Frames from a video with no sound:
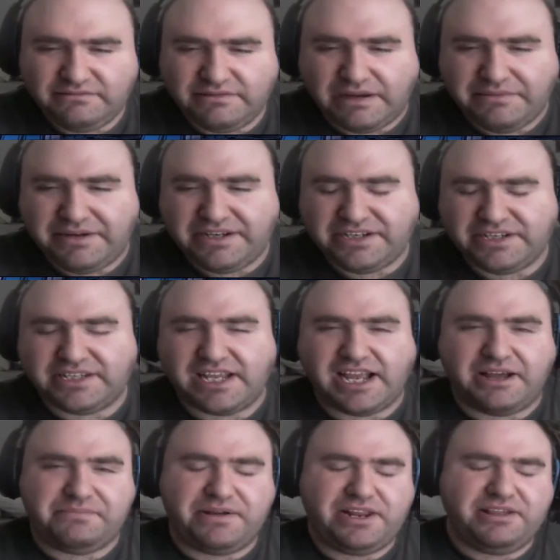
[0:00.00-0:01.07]
I mean, they
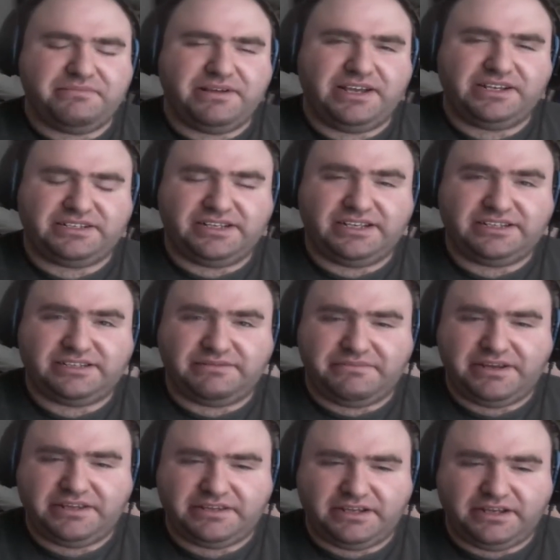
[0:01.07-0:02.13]
got Penny back, so that's the
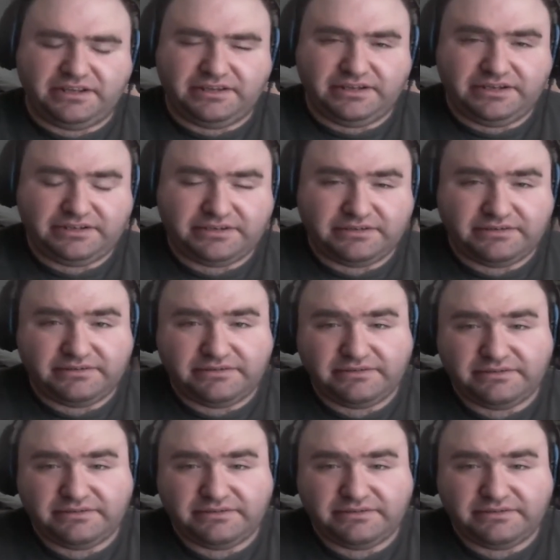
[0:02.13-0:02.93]
main thing, at least.